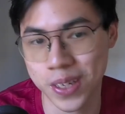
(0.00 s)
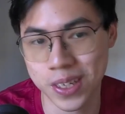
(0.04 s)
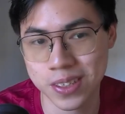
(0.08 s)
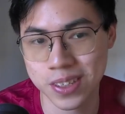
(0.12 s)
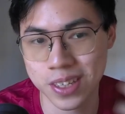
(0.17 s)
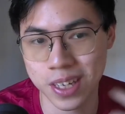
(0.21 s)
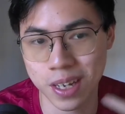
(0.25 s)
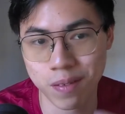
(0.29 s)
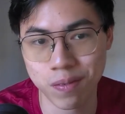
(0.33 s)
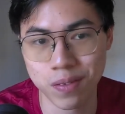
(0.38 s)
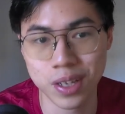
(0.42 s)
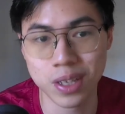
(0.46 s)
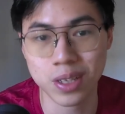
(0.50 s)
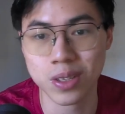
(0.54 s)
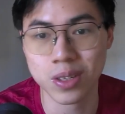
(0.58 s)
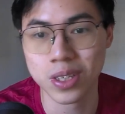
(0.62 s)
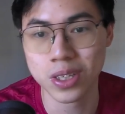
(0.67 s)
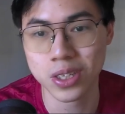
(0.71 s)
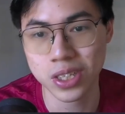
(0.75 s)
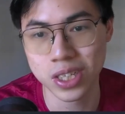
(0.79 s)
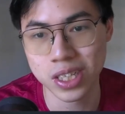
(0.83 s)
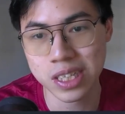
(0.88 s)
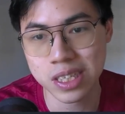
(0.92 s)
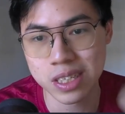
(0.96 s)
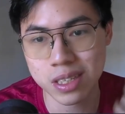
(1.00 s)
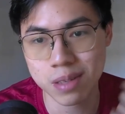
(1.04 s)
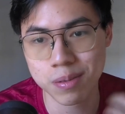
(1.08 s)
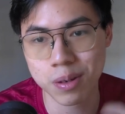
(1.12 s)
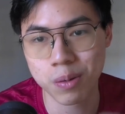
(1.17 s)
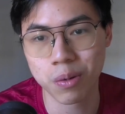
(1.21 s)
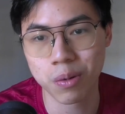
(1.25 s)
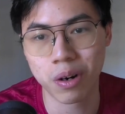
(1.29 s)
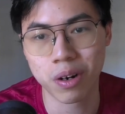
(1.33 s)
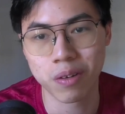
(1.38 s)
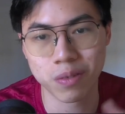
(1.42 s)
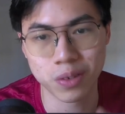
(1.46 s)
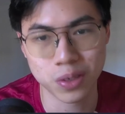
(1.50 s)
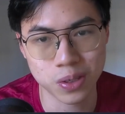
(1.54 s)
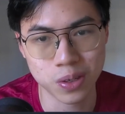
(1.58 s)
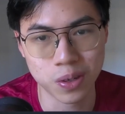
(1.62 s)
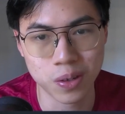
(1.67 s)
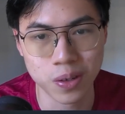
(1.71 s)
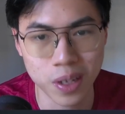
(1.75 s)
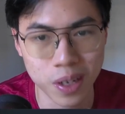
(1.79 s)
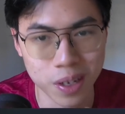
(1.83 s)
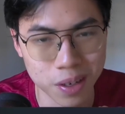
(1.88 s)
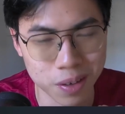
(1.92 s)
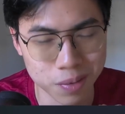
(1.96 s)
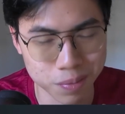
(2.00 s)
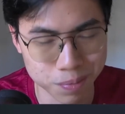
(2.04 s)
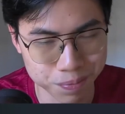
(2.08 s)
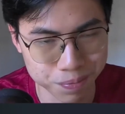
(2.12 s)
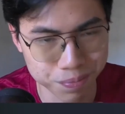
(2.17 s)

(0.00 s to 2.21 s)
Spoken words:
because you can fit into the jeans you've been wearing for so long.